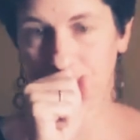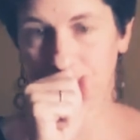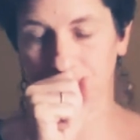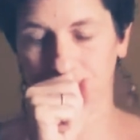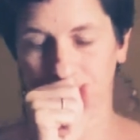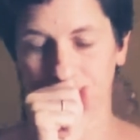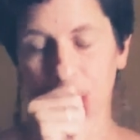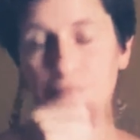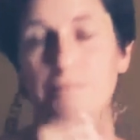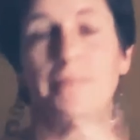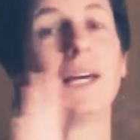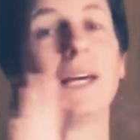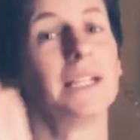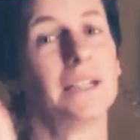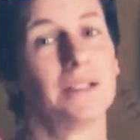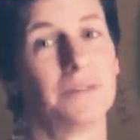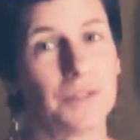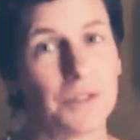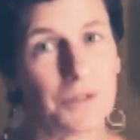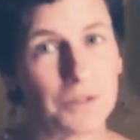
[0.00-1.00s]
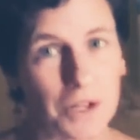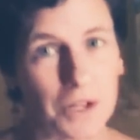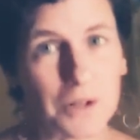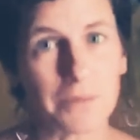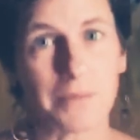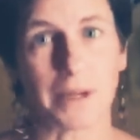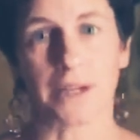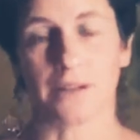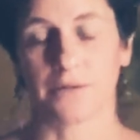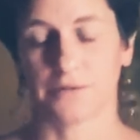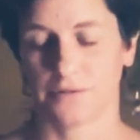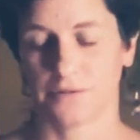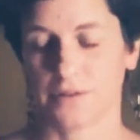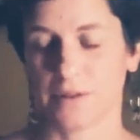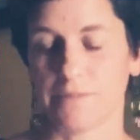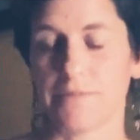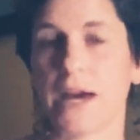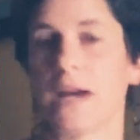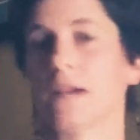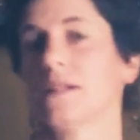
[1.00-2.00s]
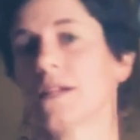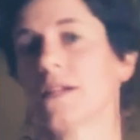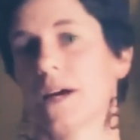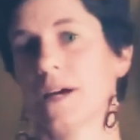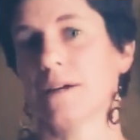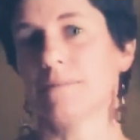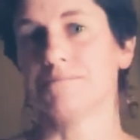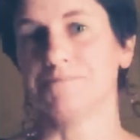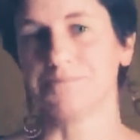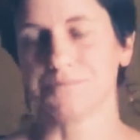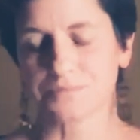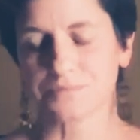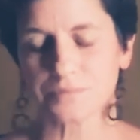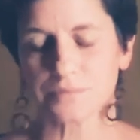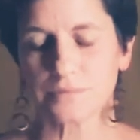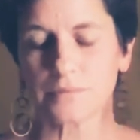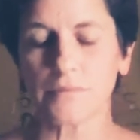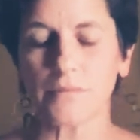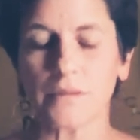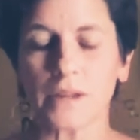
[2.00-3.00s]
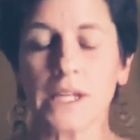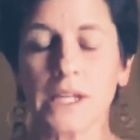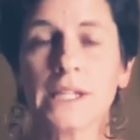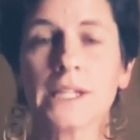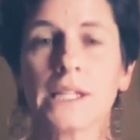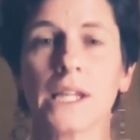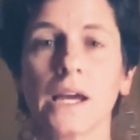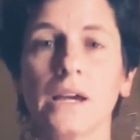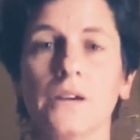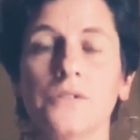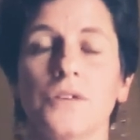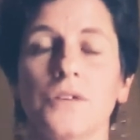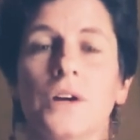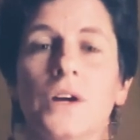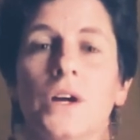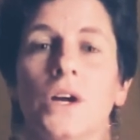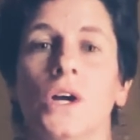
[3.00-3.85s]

Many of you know me from that time in life.